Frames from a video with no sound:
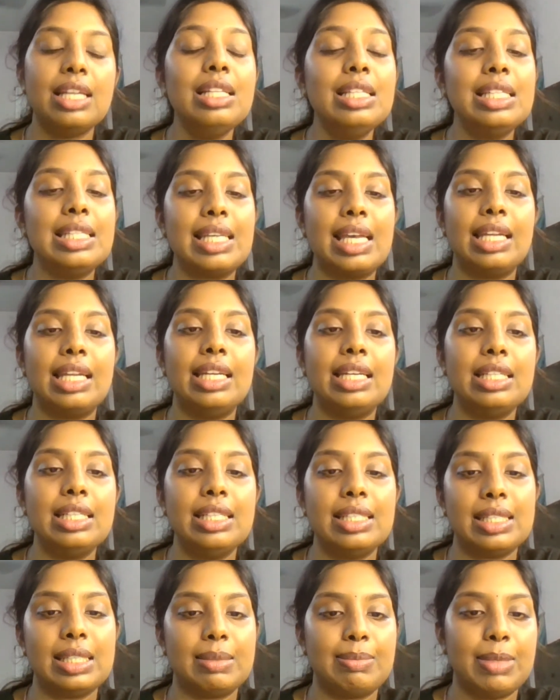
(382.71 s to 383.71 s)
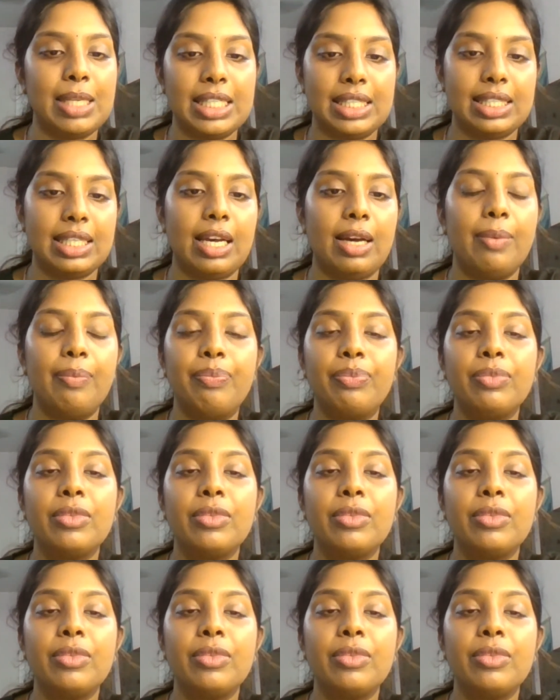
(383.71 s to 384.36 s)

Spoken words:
and skeletal dysplasia.